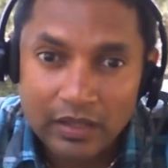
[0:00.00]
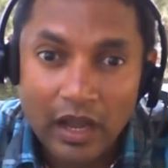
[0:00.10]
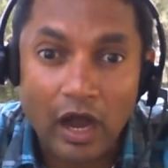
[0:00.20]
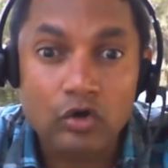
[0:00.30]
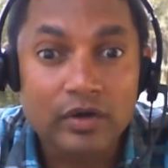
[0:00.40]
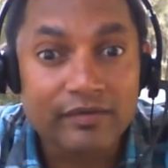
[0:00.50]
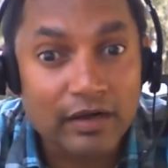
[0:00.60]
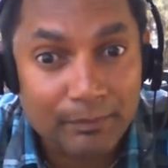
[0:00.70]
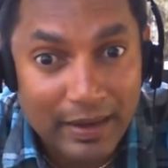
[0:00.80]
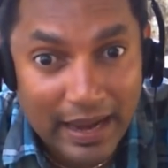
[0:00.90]
How to
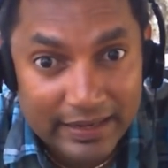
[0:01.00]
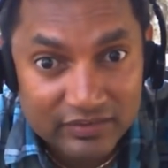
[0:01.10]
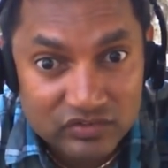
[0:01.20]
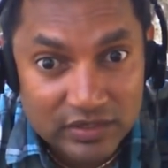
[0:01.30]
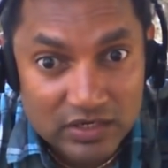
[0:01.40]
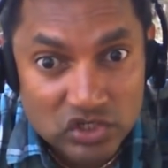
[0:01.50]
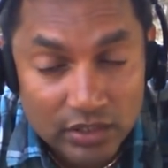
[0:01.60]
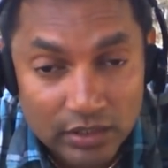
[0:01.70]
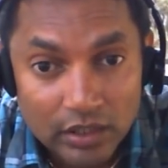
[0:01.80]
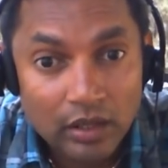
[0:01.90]
develop brand
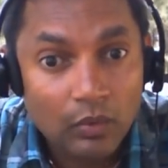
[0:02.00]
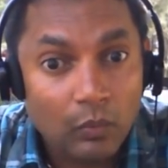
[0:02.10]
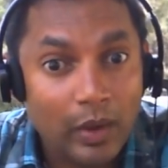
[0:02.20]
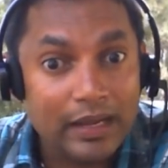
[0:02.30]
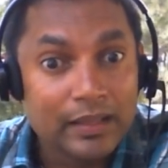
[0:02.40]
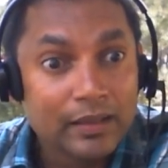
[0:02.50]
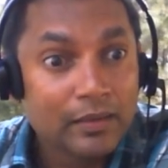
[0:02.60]
extension? Well,